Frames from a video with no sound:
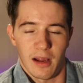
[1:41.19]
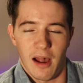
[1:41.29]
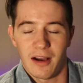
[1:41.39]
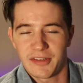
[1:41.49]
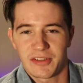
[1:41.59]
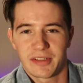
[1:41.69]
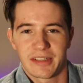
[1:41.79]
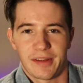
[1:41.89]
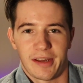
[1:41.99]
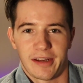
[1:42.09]

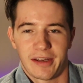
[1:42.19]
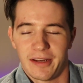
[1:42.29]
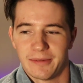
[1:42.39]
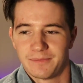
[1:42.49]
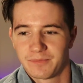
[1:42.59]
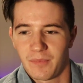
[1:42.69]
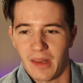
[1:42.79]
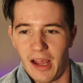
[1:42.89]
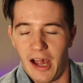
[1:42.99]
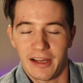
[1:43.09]
Honestly, like
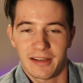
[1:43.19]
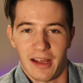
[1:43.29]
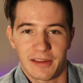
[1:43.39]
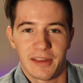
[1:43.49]
I